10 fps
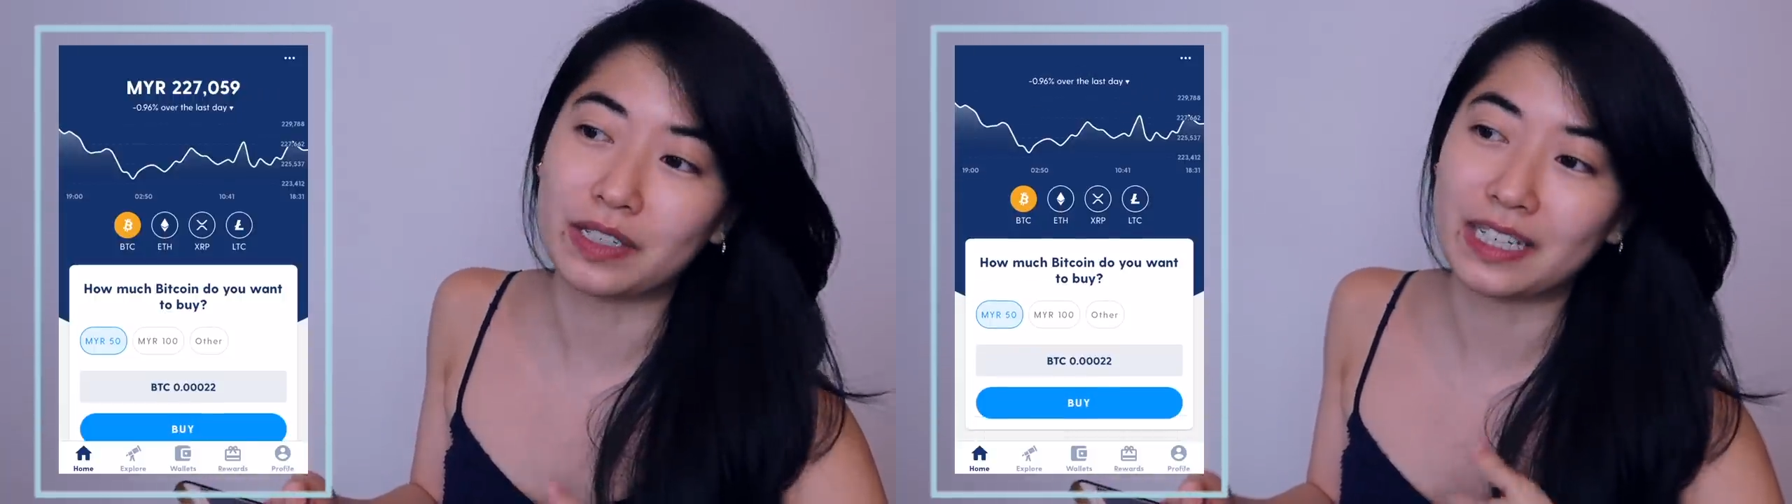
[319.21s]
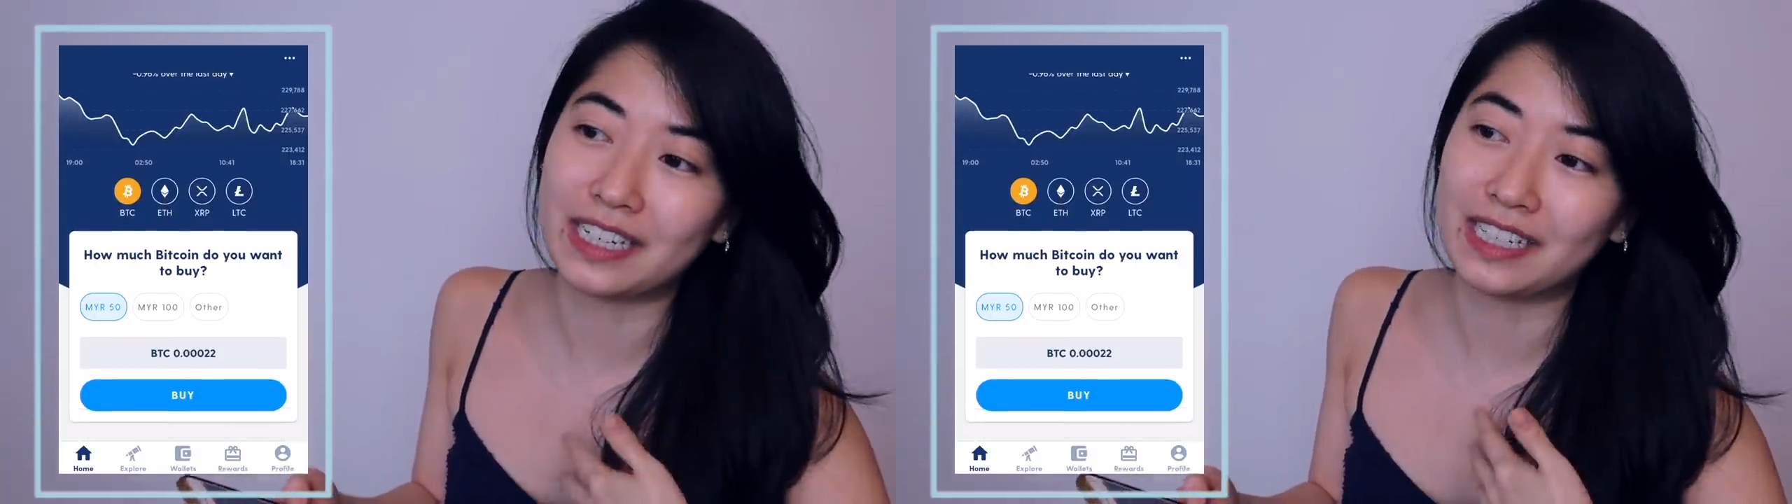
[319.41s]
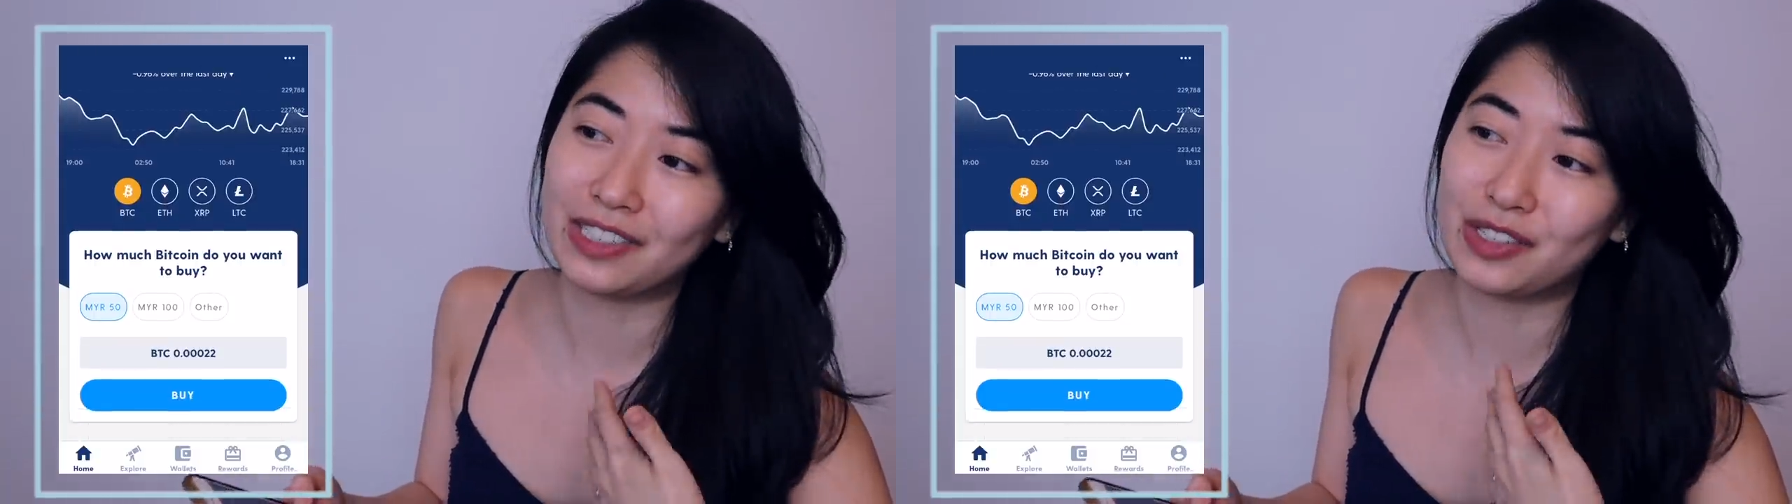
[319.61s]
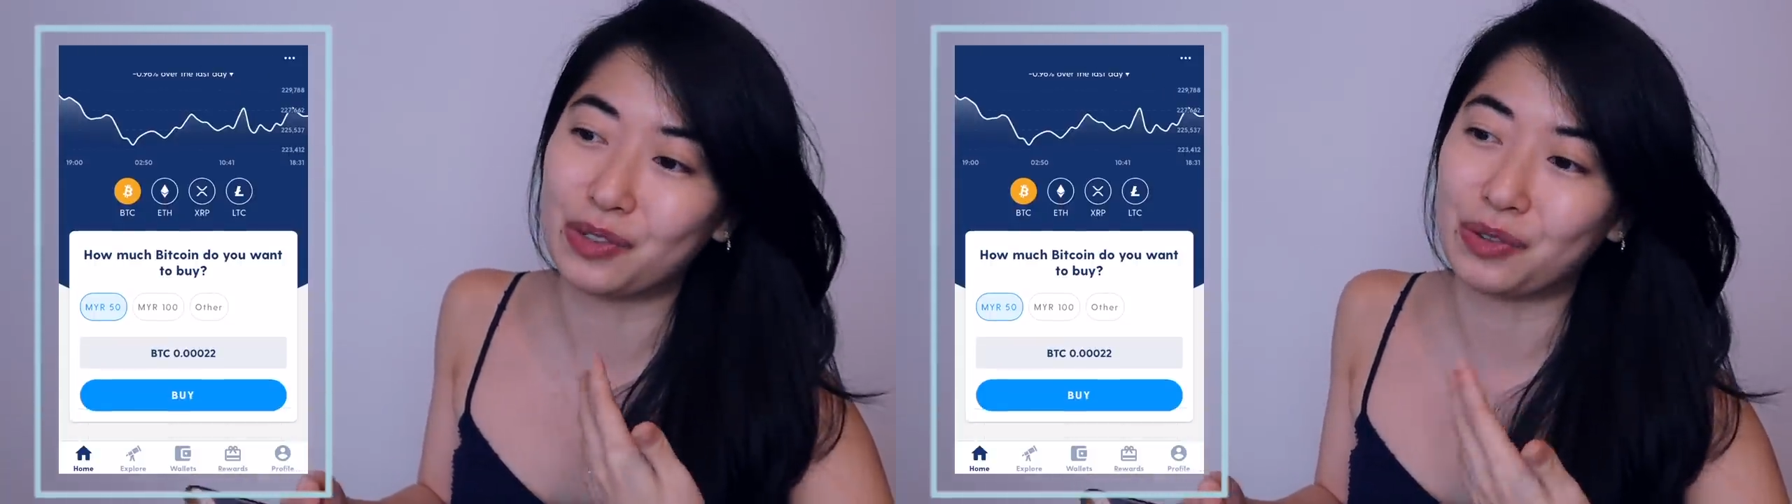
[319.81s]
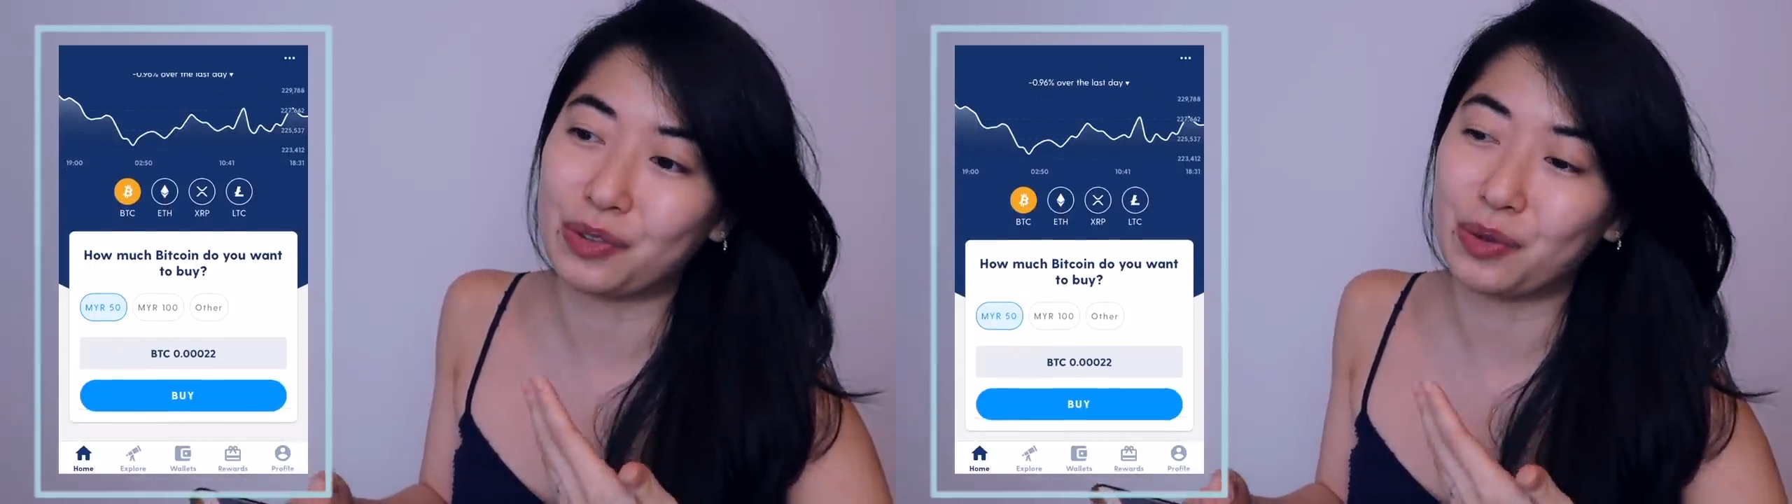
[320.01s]
needing
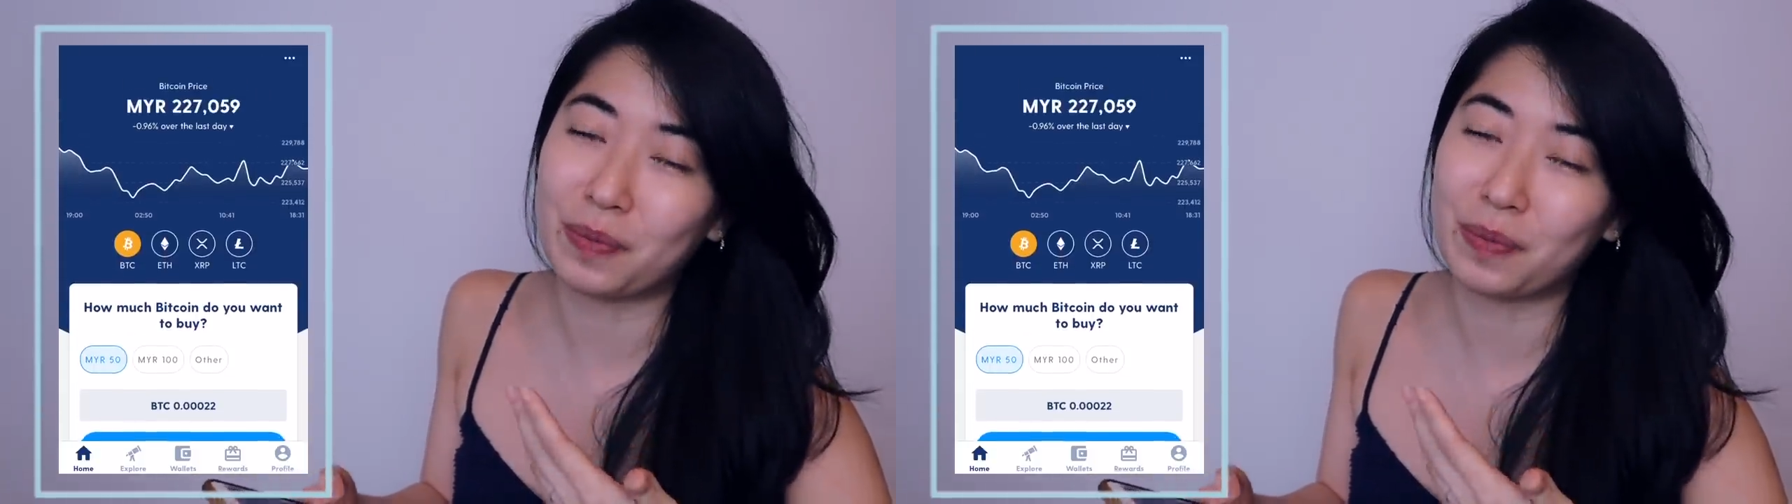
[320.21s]
to do